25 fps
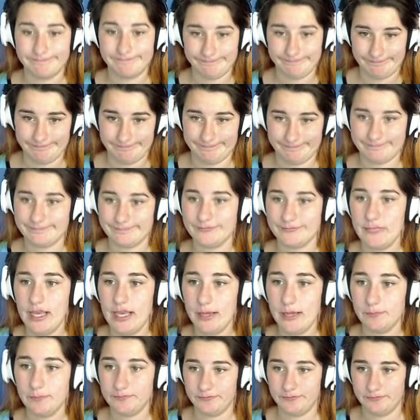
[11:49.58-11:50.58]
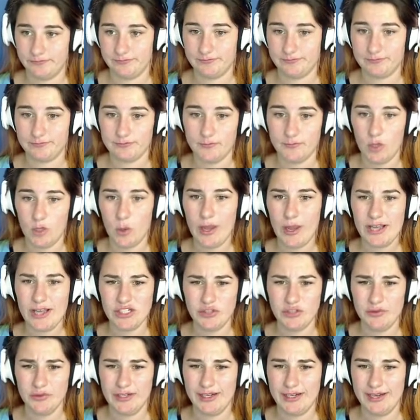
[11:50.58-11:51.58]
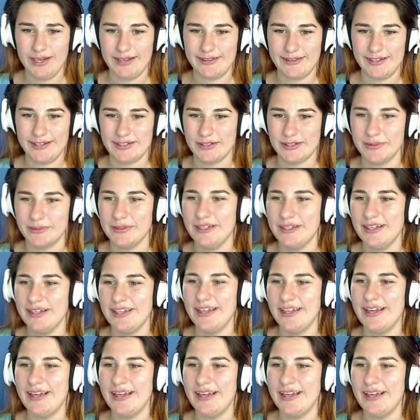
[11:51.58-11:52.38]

Yep. Oh, I actually really like that top. Um,